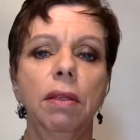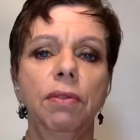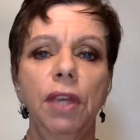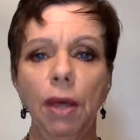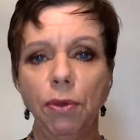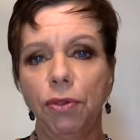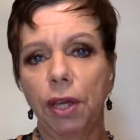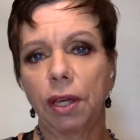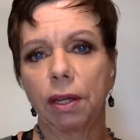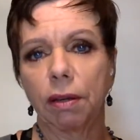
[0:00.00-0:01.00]
The other
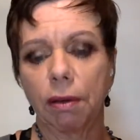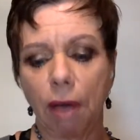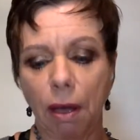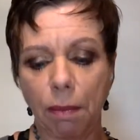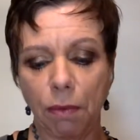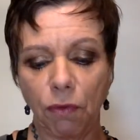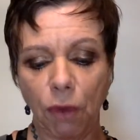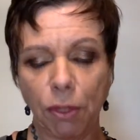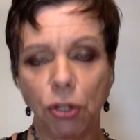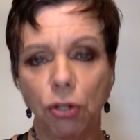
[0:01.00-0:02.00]
thing
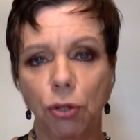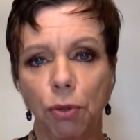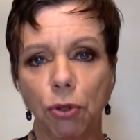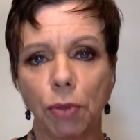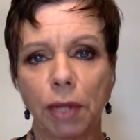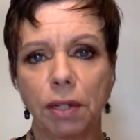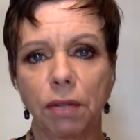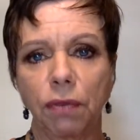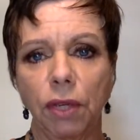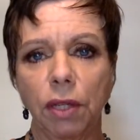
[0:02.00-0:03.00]
from a to-do
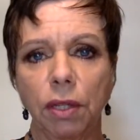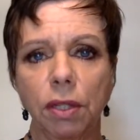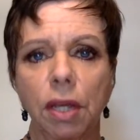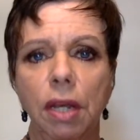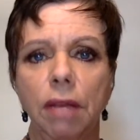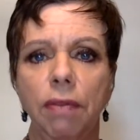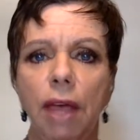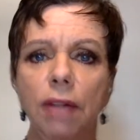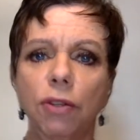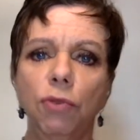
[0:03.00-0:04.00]
perspective is
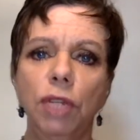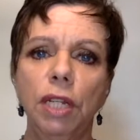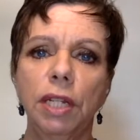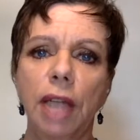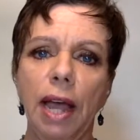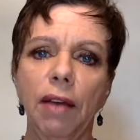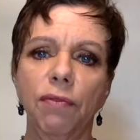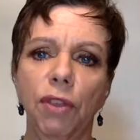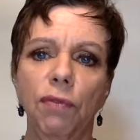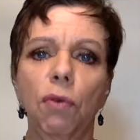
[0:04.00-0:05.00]
that you need to have
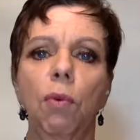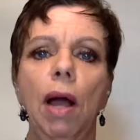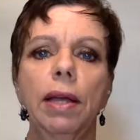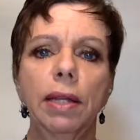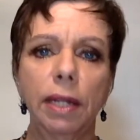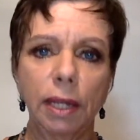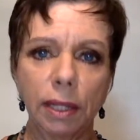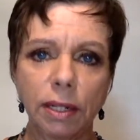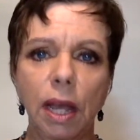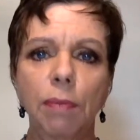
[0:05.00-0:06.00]
the variety in
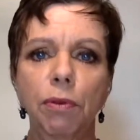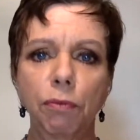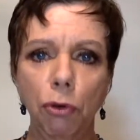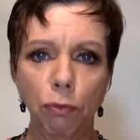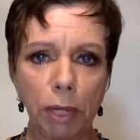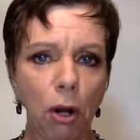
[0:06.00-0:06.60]
the type of movement.